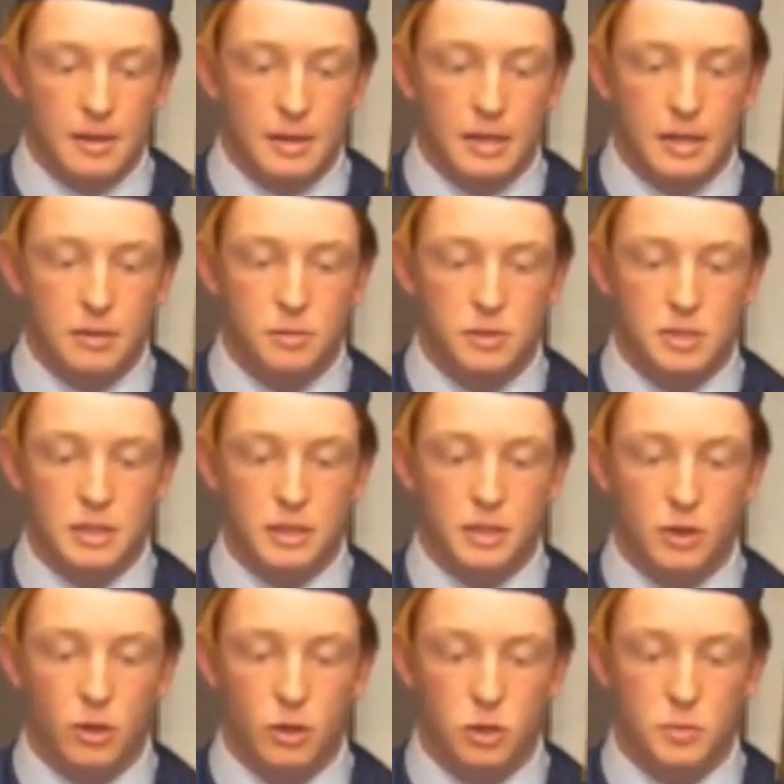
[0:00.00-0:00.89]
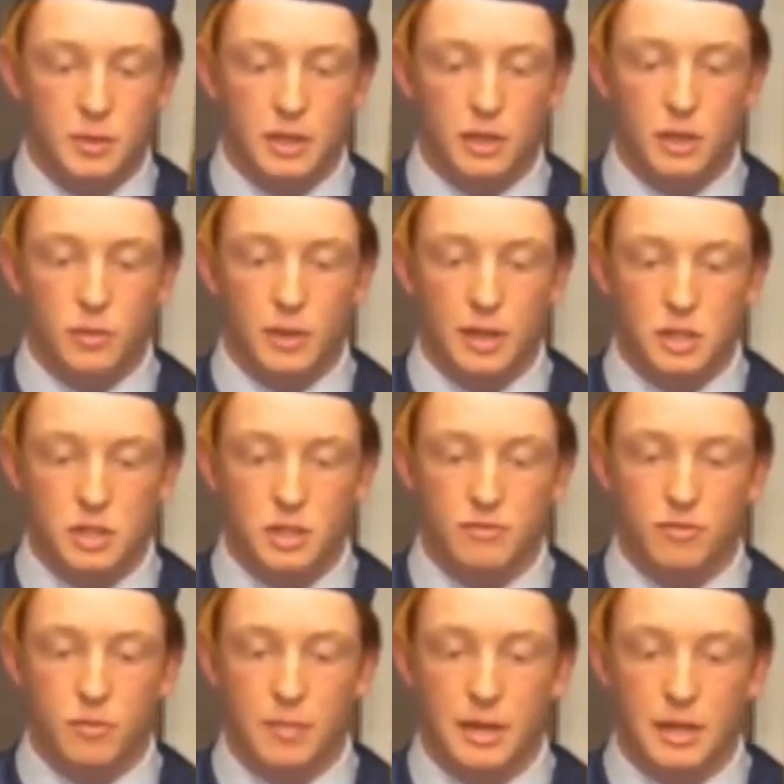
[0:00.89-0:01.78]
And it was the encouragement and correction
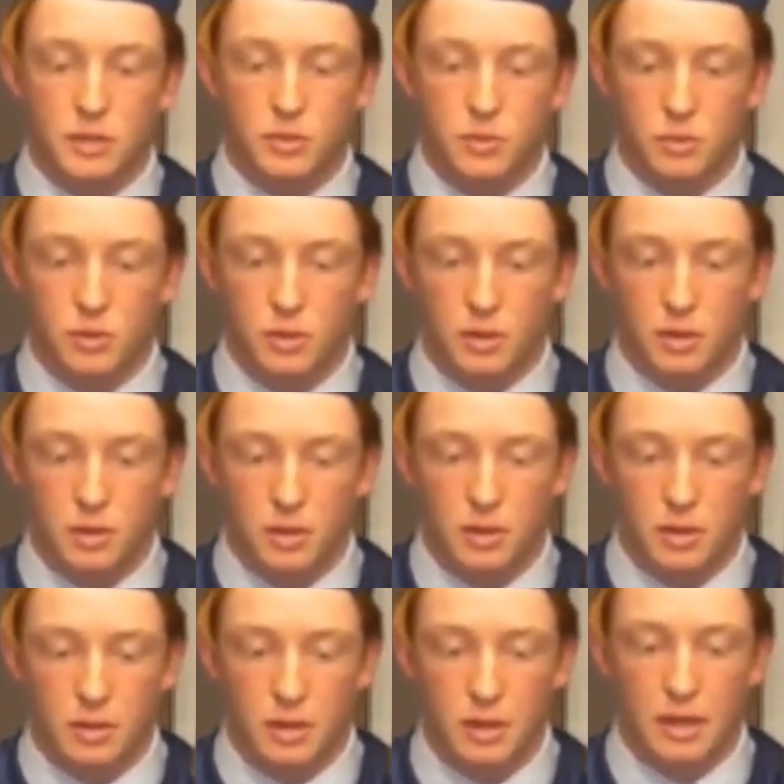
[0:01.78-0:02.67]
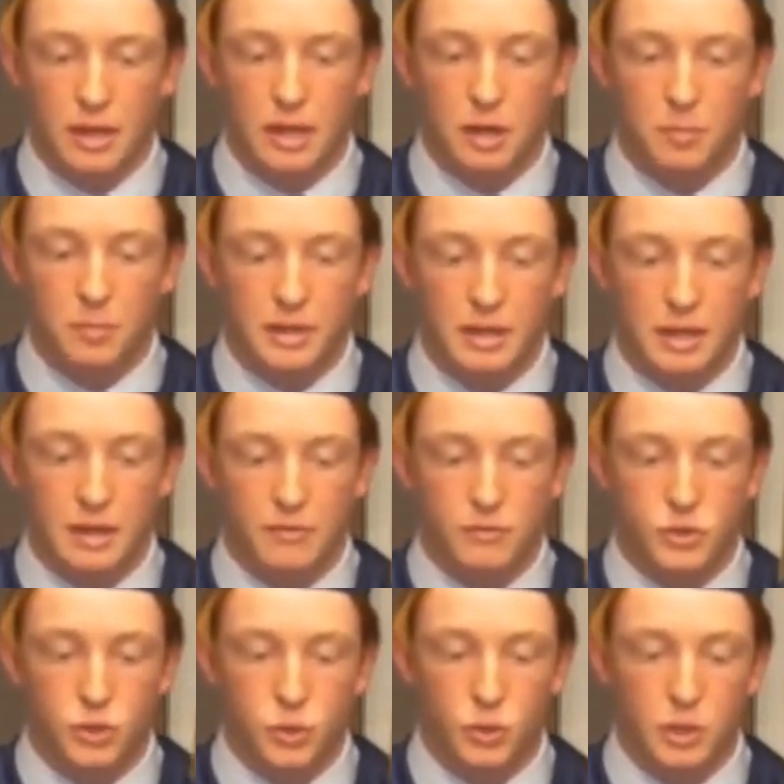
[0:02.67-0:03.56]
of a mentor that allowed me to
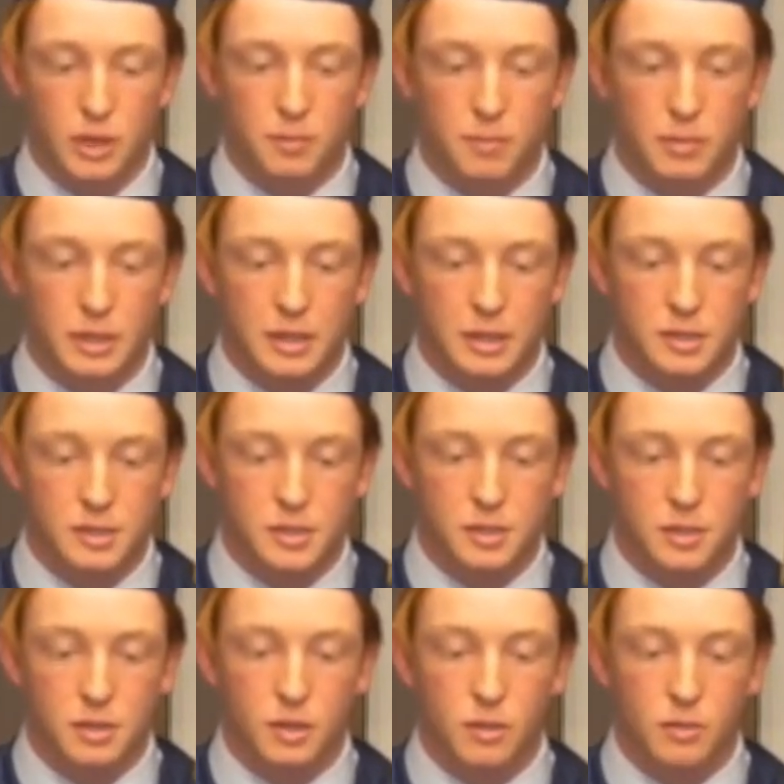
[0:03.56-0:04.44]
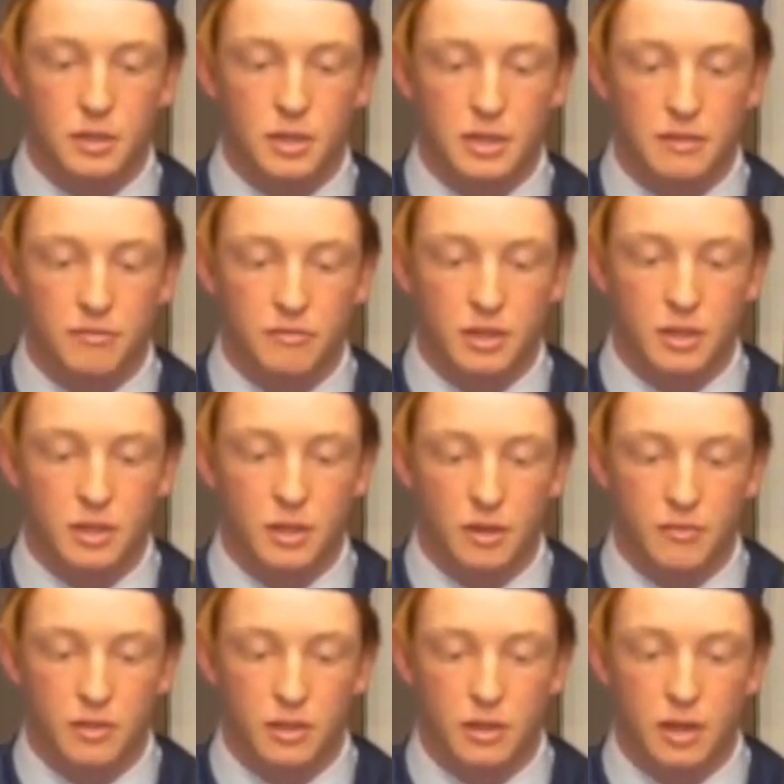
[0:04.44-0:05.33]
have joy and peace, knowing the infinite
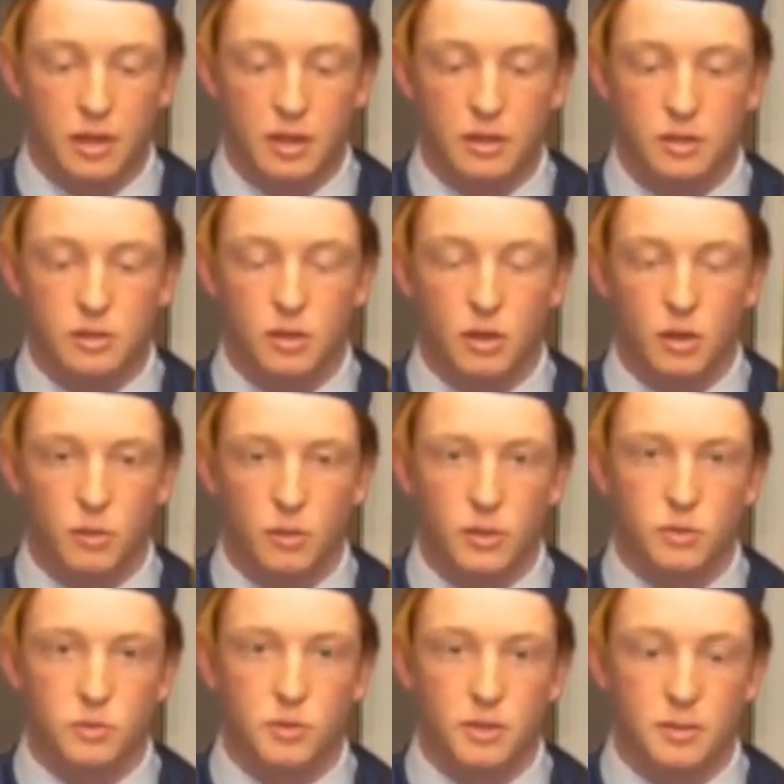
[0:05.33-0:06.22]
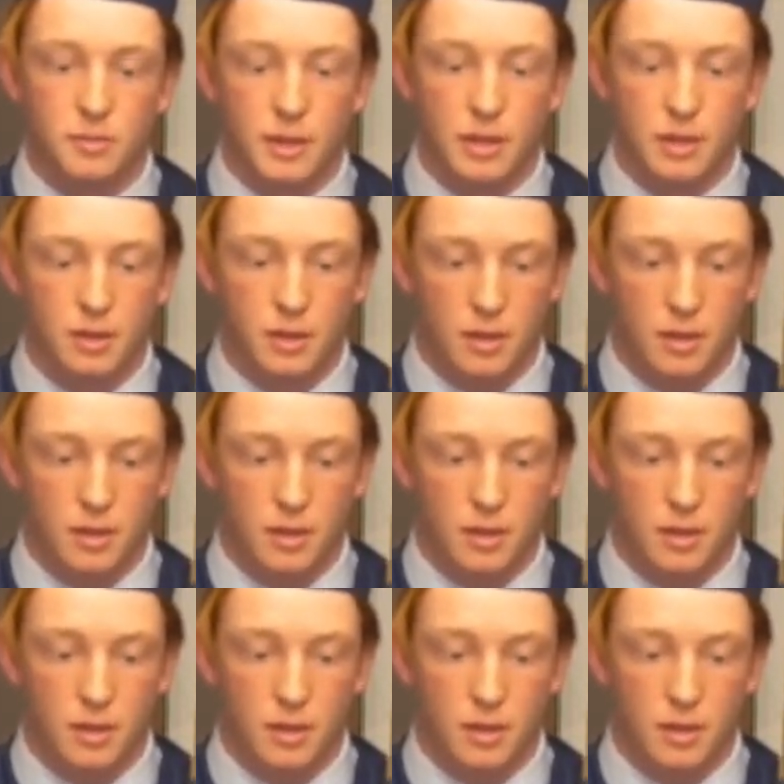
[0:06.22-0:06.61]
love of God is always with me.